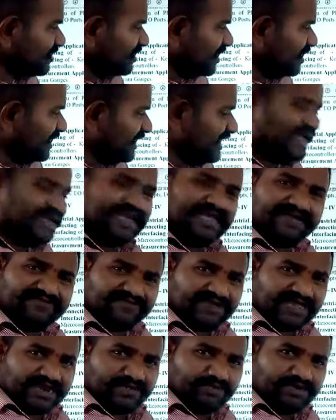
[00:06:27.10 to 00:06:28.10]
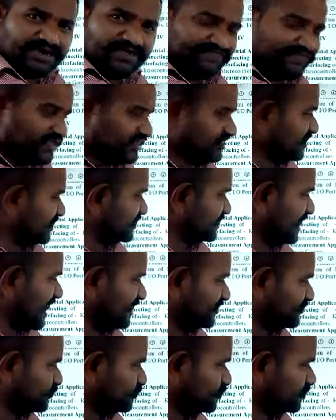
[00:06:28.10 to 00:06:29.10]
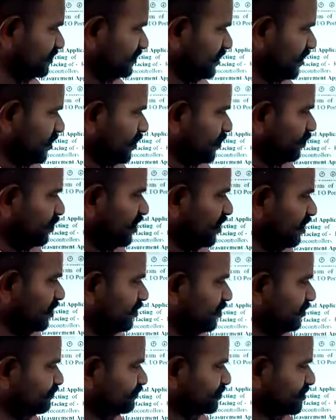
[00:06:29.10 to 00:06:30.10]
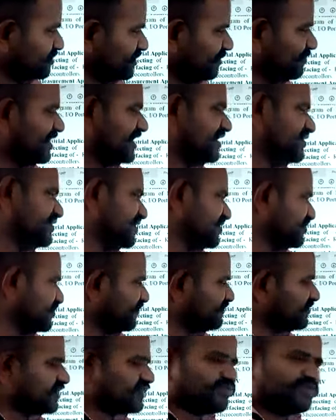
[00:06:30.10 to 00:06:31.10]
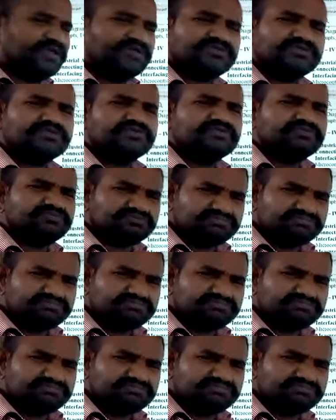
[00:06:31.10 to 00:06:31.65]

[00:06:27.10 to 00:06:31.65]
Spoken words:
linear variable differential transducer. The main intention of this one is to